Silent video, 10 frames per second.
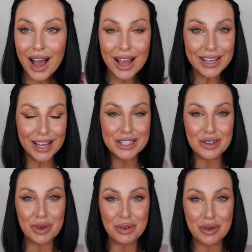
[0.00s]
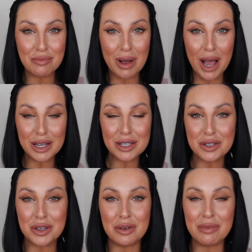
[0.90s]
Hi guys, welcome back
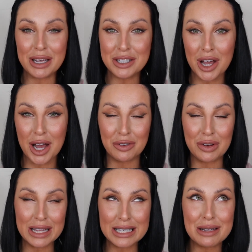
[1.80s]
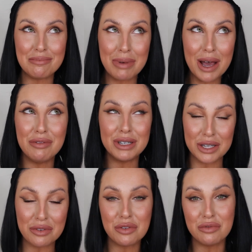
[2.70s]
to my channel. This is a bit of a
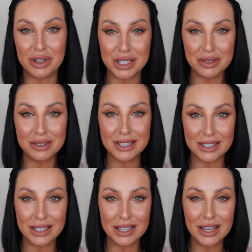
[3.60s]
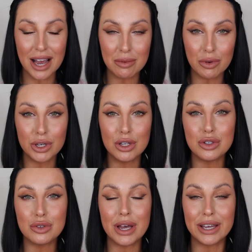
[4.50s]
different video today. I'm going to
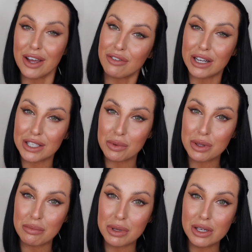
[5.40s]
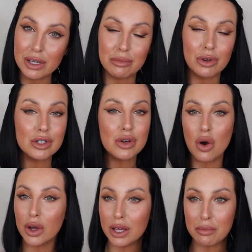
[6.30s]
do a get ready with me. I'm not
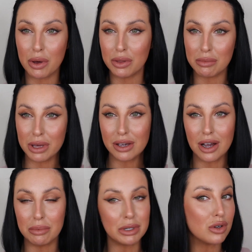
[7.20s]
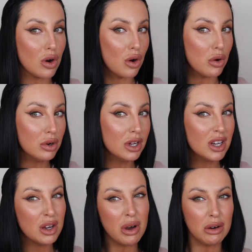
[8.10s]
talking about the makeup at all.
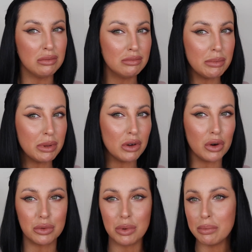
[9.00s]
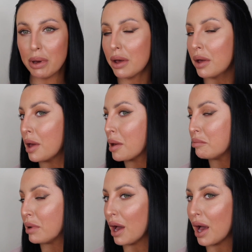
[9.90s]
Well, maybe the odd wee bit,
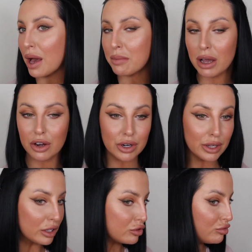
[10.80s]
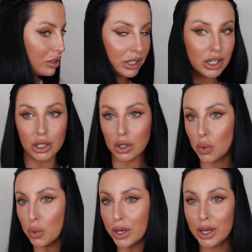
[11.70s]
but I created this really
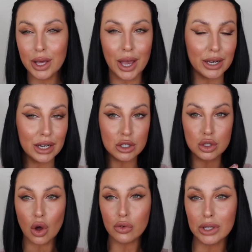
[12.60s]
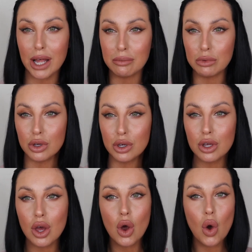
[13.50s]
glowy kind of soft glam
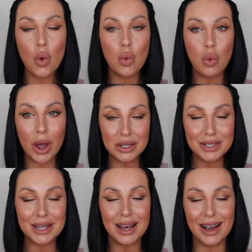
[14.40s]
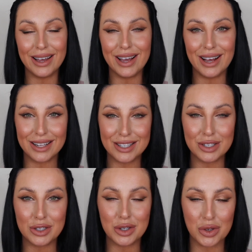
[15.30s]
look whilst I
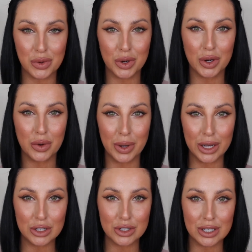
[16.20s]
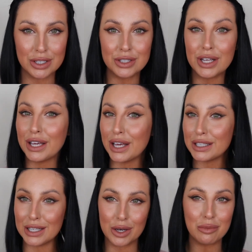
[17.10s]
answered your questions. It
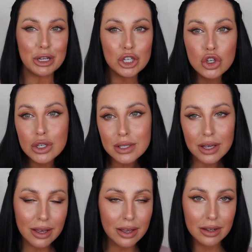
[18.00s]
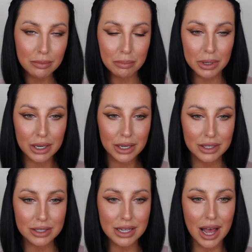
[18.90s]
gets a little bit juicy at
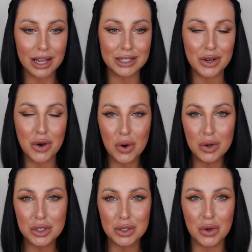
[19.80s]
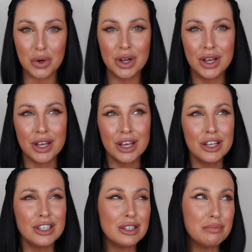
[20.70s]
periods, and it also
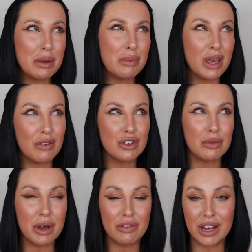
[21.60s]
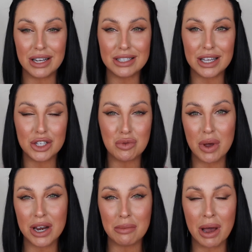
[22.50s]
just maybe gives you a bit of an insight to
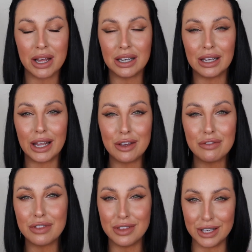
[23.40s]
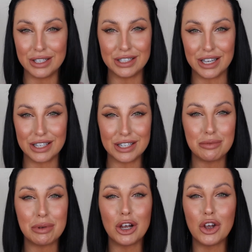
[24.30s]
where I'm at in life these days.
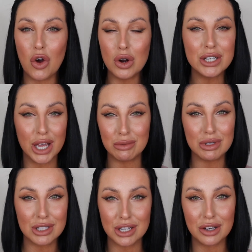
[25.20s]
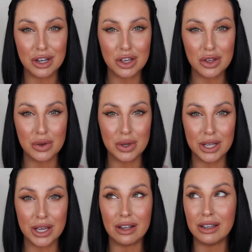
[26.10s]
It's been a long time since I've done a
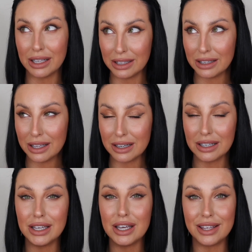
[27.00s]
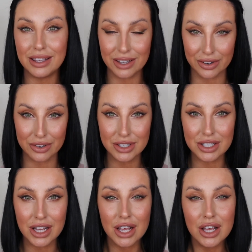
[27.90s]
Q&A, like literally
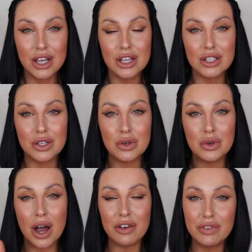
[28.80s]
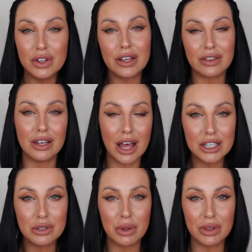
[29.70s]
years. So I feel like the
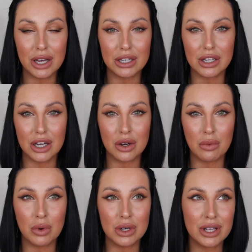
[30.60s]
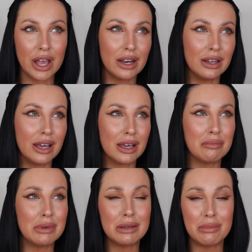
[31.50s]
last one that I'd done was kind of like
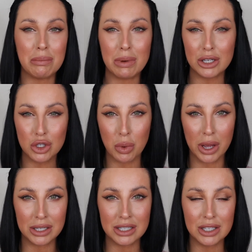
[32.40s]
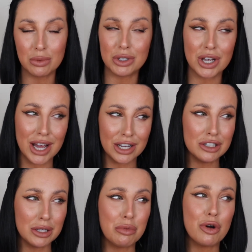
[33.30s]
me in my mid-20s, which I
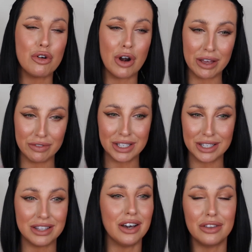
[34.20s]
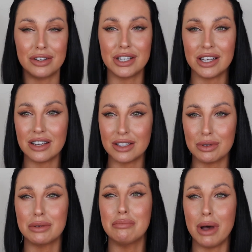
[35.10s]
actually privated the other day because it
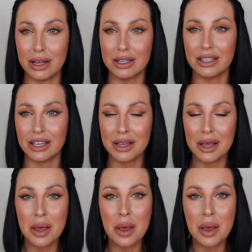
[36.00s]
was embarrassing.